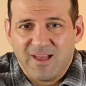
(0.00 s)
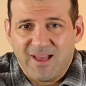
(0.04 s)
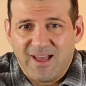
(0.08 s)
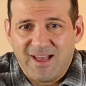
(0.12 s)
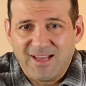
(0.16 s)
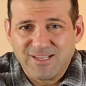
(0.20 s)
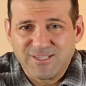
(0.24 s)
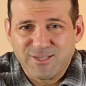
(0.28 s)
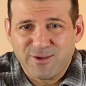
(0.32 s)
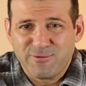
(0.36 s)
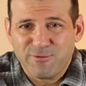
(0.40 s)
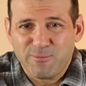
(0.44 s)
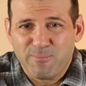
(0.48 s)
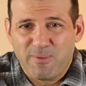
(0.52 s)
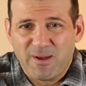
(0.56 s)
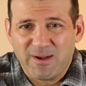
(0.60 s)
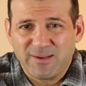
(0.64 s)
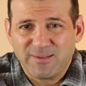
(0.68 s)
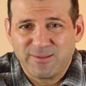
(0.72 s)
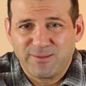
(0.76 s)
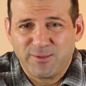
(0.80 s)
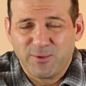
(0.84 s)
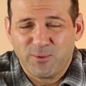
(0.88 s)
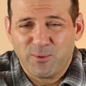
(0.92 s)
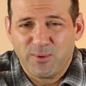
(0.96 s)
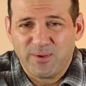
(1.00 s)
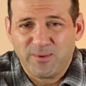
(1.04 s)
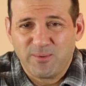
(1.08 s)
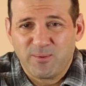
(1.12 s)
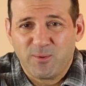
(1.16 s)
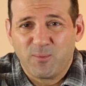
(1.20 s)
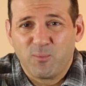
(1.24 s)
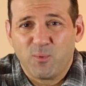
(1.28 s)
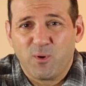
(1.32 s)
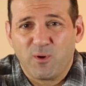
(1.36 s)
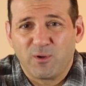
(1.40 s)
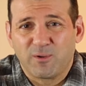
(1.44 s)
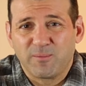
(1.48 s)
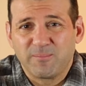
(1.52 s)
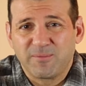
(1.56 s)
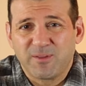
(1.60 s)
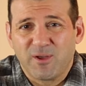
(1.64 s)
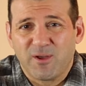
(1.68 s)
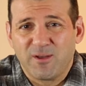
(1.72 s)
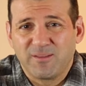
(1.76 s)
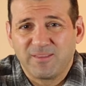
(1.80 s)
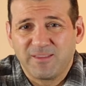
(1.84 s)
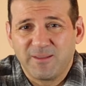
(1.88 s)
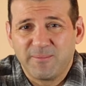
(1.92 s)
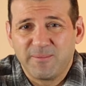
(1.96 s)
How's everybody doing? Welcome to
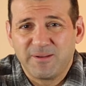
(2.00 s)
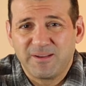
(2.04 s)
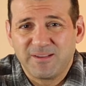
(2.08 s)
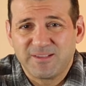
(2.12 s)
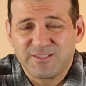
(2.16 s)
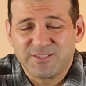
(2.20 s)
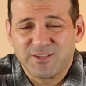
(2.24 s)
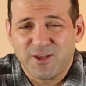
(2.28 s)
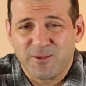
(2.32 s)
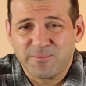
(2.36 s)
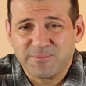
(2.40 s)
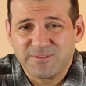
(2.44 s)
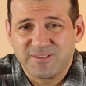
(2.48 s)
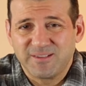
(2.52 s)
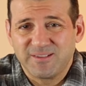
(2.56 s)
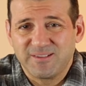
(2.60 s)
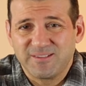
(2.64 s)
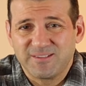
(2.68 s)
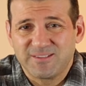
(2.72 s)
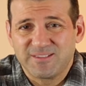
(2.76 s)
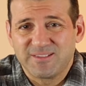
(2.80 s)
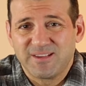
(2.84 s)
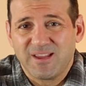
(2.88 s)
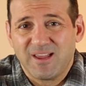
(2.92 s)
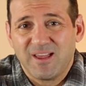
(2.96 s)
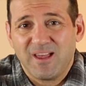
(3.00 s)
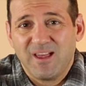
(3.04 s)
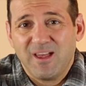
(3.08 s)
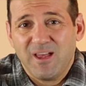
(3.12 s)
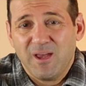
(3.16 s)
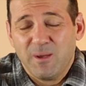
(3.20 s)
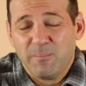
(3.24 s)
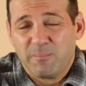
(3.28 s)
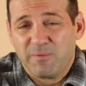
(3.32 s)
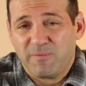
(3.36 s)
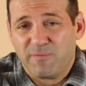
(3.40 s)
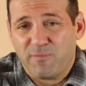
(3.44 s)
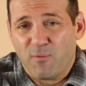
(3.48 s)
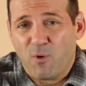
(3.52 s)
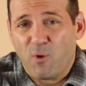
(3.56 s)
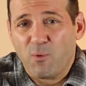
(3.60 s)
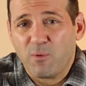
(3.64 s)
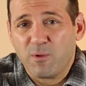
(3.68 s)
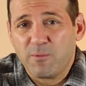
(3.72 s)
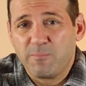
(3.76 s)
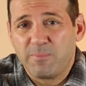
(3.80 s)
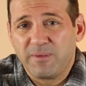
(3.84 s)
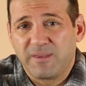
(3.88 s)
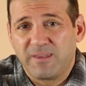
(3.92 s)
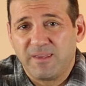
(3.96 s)
Unlimited Substance. Before
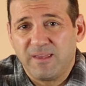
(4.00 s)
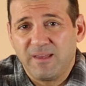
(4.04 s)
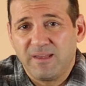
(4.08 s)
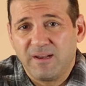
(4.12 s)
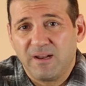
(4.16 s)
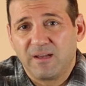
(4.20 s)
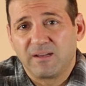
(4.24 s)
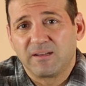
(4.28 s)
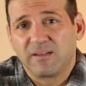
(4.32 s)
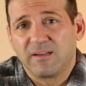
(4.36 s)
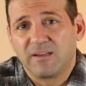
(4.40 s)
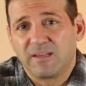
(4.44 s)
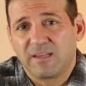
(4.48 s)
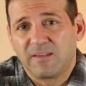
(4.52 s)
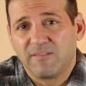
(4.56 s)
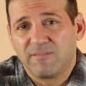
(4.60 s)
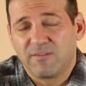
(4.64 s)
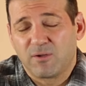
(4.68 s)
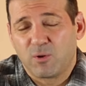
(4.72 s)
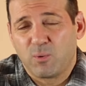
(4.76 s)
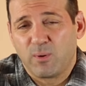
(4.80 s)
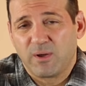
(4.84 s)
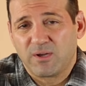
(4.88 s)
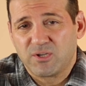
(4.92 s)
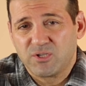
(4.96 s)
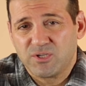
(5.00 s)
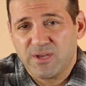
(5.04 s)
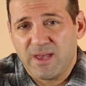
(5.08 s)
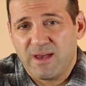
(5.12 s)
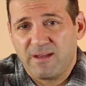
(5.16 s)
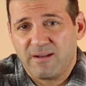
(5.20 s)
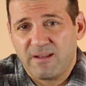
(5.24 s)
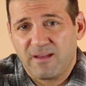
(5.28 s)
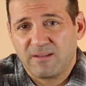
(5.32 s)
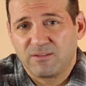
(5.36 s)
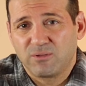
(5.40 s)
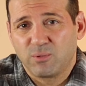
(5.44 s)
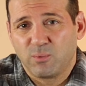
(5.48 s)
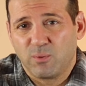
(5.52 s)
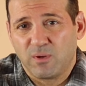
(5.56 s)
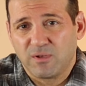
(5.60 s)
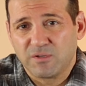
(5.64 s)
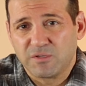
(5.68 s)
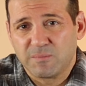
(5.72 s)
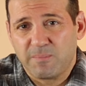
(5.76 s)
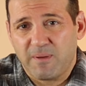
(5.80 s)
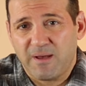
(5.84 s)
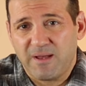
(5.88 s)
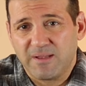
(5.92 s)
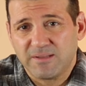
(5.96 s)
we begin, I'm going to give a quick shout out to our
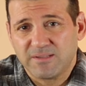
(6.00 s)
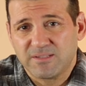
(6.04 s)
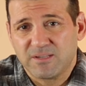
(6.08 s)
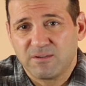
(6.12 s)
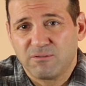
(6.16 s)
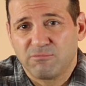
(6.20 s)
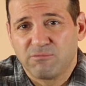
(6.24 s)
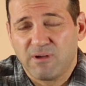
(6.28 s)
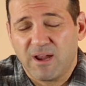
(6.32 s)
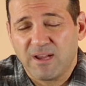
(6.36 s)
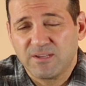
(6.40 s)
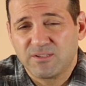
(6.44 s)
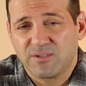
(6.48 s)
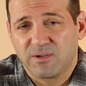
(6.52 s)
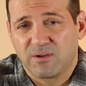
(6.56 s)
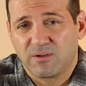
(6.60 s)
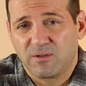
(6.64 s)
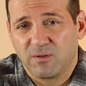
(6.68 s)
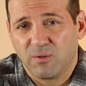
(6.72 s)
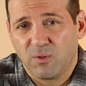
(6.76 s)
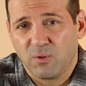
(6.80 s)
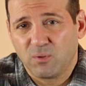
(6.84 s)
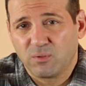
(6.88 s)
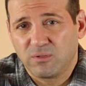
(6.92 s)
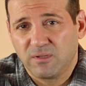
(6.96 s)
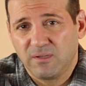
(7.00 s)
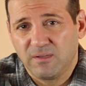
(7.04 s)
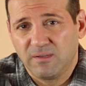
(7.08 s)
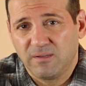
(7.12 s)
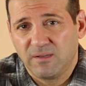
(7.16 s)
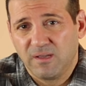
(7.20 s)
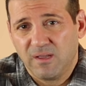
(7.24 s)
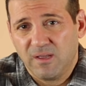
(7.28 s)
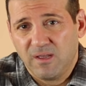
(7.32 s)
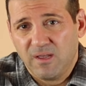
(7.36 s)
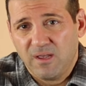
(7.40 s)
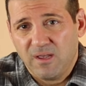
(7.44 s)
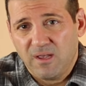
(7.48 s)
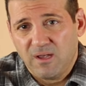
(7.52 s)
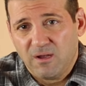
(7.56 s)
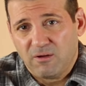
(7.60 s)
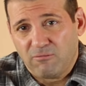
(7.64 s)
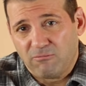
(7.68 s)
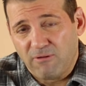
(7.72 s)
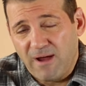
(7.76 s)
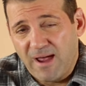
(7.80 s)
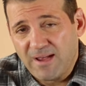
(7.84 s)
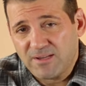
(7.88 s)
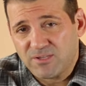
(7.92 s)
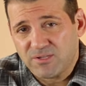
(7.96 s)
sponsor, Ratchet Clothing.
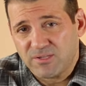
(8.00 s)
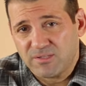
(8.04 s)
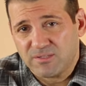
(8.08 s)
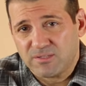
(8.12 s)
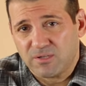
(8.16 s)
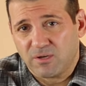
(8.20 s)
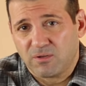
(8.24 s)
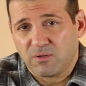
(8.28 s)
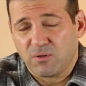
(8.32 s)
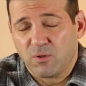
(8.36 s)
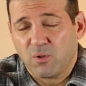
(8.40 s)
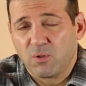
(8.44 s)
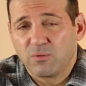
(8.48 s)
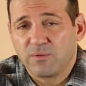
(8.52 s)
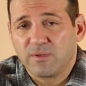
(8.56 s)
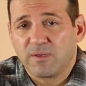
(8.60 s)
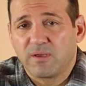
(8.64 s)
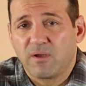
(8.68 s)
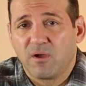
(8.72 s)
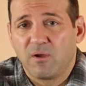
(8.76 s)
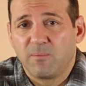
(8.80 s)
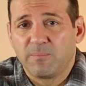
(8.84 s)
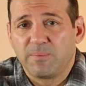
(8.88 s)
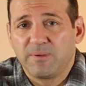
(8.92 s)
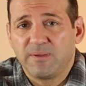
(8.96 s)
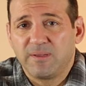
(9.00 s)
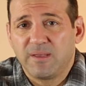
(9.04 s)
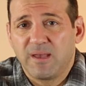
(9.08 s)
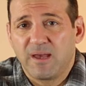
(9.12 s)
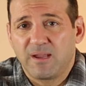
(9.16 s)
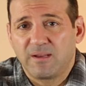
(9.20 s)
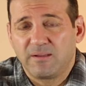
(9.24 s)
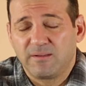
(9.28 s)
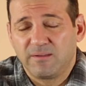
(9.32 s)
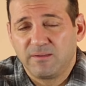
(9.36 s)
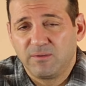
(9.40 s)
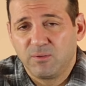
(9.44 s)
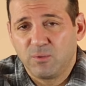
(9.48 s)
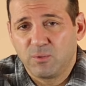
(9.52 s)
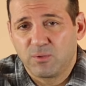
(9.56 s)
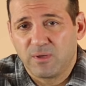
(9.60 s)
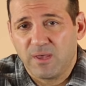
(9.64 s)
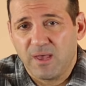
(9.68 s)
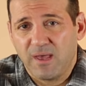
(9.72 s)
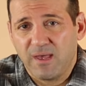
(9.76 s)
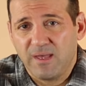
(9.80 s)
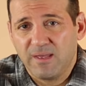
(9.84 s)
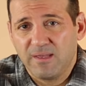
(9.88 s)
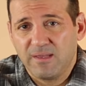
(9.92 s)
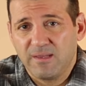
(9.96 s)
Ratchet's a clothing company out of the
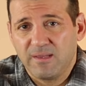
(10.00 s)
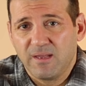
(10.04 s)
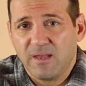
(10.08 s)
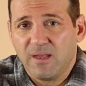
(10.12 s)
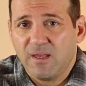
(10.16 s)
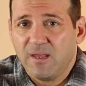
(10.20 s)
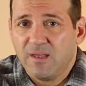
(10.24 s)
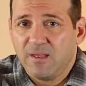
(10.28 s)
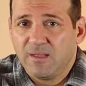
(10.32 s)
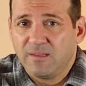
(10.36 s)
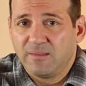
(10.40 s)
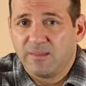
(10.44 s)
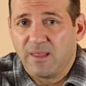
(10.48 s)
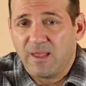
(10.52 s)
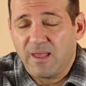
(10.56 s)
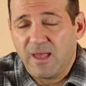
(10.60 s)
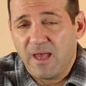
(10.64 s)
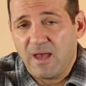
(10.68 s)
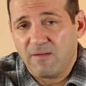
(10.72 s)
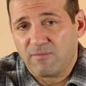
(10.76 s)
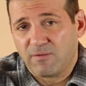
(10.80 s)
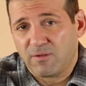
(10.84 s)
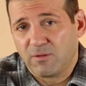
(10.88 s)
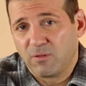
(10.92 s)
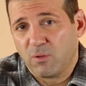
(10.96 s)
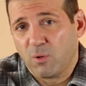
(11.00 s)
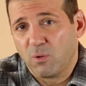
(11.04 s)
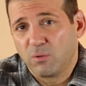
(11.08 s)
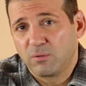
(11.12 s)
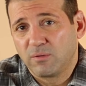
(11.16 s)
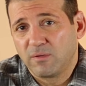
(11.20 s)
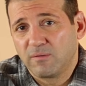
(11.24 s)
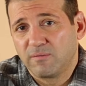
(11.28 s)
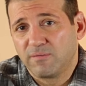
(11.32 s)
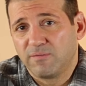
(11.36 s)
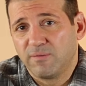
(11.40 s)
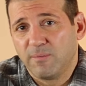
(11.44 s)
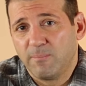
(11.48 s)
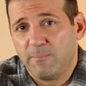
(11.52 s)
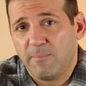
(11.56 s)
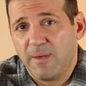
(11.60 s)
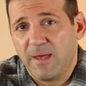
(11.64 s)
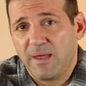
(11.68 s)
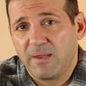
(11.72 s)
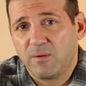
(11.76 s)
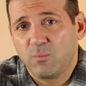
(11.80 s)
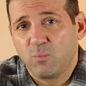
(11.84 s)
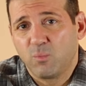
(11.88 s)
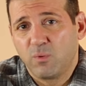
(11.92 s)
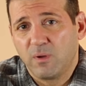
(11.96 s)
UK. They have clothing for
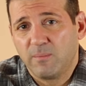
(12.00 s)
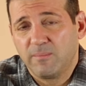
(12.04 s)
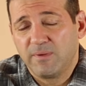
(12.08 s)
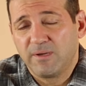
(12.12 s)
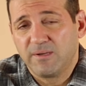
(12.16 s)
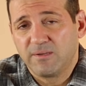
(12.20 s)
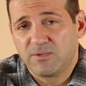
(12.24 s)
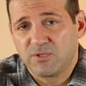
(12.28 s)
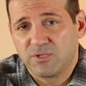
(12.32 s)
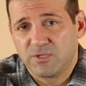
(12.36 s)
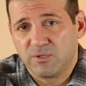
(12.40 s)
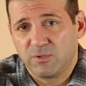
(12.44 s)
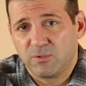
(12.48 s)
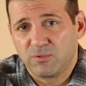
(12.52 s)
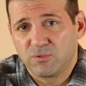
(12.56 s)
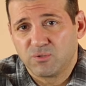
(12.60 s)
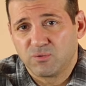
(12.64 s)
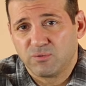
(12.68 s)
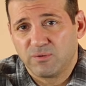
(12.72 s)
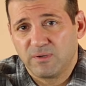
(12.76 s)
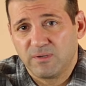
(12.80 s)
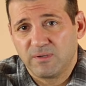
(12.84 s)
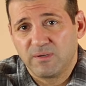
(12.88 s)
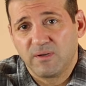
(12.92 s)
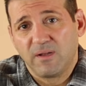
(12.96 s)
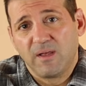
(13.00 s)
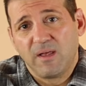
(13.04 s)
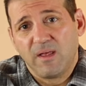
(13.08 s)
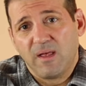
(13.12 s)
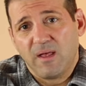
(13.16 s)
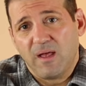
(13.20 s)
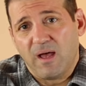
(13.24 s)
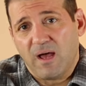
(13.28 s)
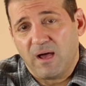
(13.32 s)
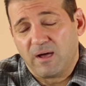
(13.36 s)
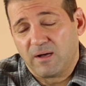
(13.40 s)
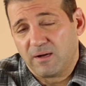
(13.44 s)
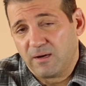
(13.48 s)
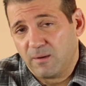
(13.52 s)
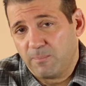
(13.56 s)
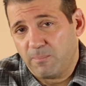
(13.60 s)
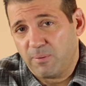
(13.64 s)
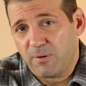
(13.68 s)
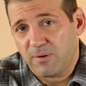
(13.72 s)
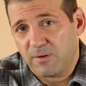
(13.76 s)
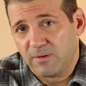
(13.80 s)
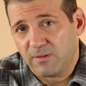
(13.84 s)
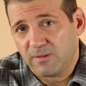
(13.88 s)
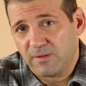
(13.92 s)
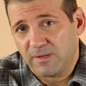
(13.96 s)
men, women, and children. I'm going to
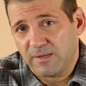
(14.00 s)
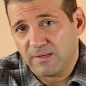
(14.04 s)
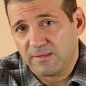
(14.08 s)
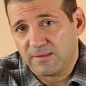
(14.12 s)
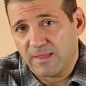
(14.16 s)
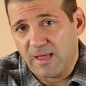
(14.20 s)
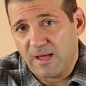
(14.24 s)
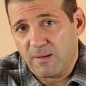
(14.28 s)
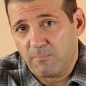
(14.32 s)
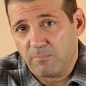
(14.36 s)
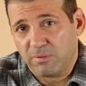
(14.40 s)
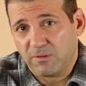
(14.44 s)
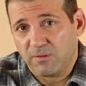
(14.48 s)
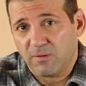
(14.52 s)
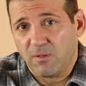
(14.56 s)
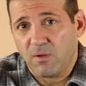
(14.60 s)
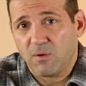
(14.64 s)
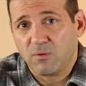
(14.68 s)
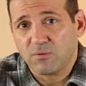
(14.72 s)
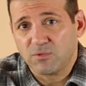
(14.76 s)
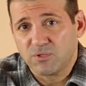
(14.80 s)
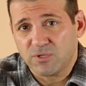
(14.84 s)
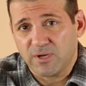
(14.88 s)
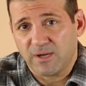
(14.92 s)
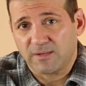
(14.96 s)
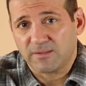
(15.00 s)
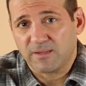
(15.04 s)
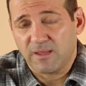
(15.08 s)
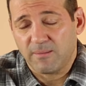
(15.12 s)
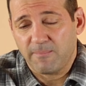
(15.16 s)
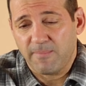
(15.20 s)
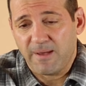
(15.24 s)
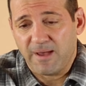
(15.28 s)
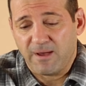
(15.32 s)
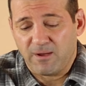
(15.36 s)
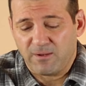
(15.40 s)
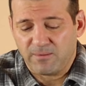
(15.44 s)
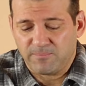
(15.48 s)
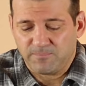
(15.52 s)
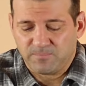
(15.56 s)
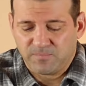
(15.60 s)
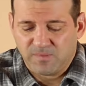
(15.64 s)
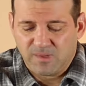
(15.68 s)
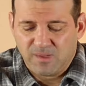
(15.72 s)
put a link down below. Check them out.